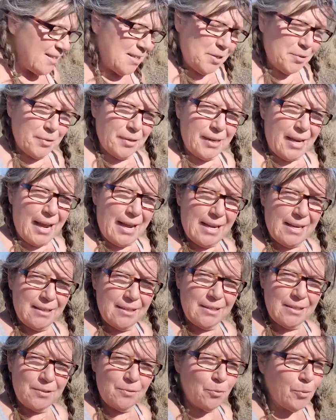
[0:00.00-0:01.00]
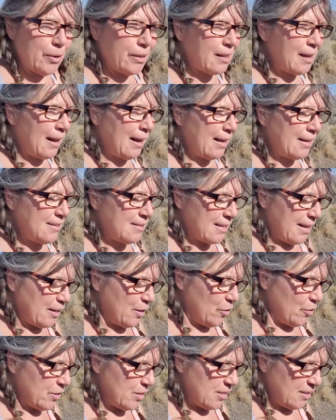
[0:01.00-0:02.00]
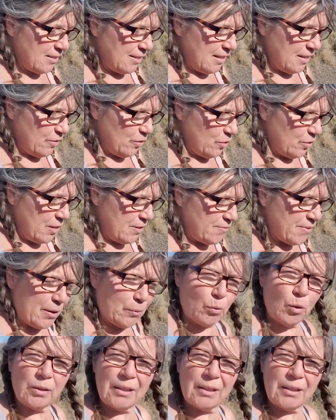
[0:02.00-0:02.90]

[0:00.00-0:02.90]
The secret I realized, I noticed, is if I